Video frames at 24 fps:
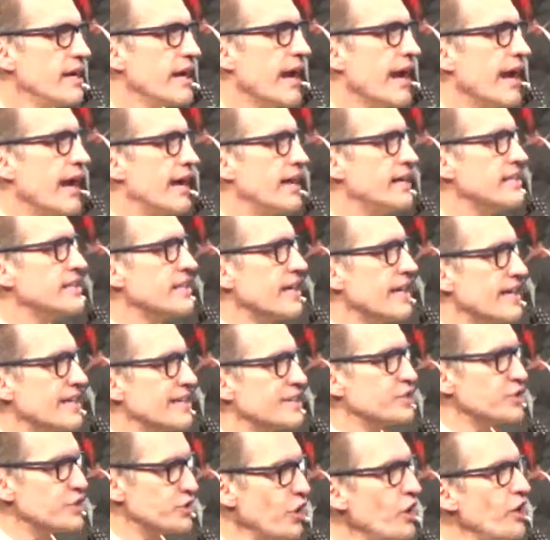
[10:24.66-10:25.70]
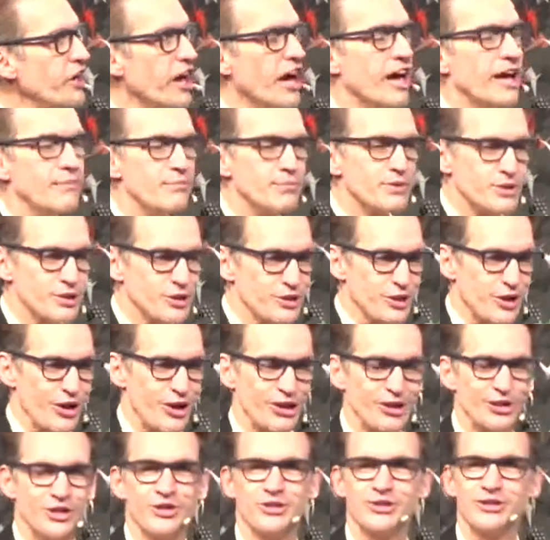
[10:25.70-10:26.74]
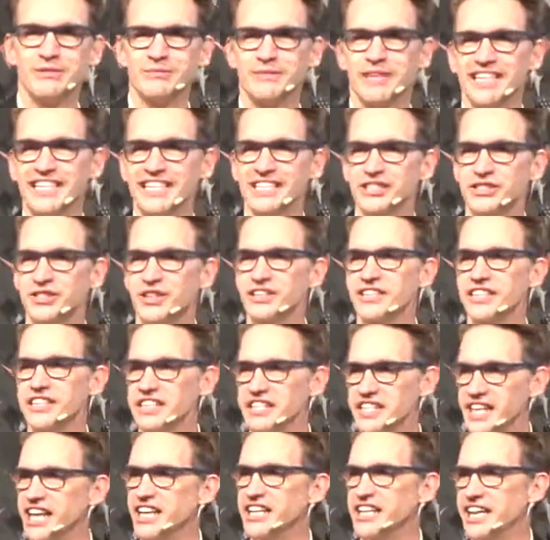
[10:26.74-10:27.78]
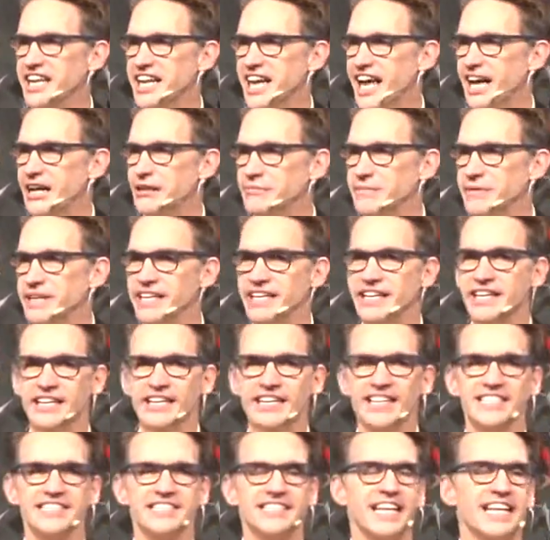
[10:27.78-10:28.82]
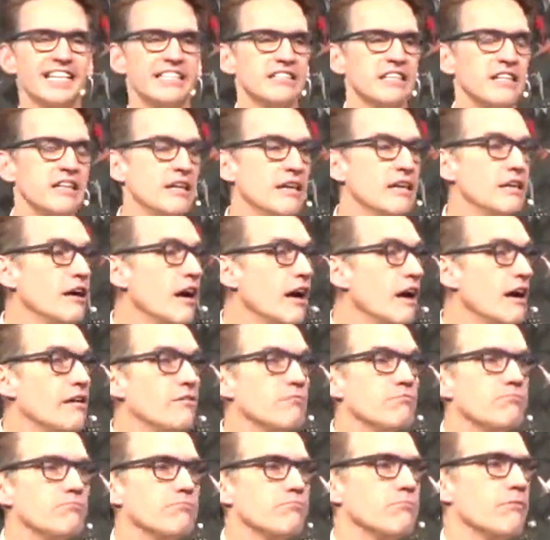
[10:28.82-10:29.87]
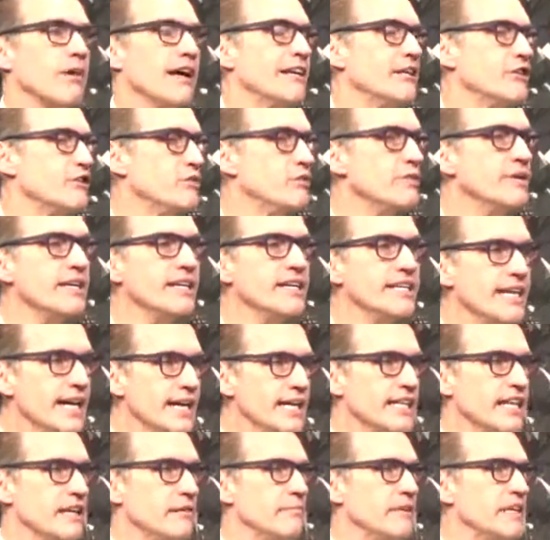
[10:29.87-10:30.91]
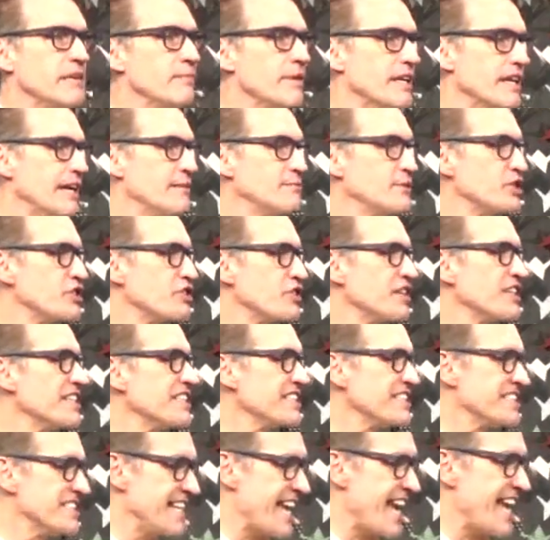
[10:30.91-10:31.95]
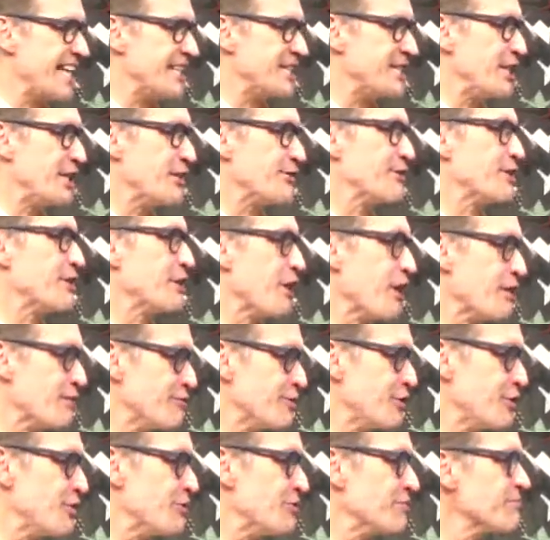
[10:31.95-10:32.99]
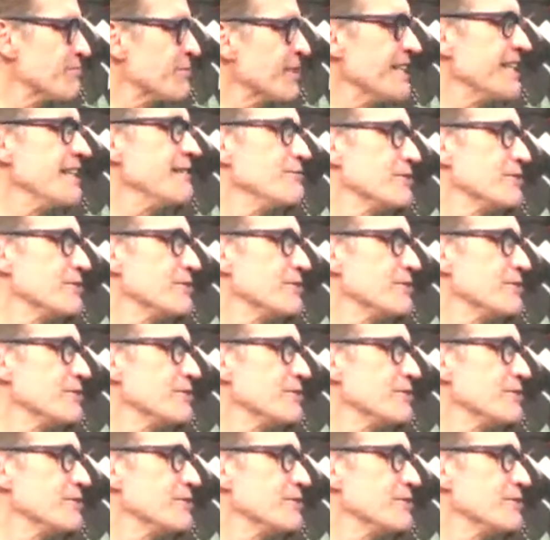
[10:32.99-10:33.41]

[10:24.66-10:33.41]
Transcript: And I stood up to talk to him, and he started yelling at me. And I said, "You can yell at me, but I'm just going to stand here and love you." And he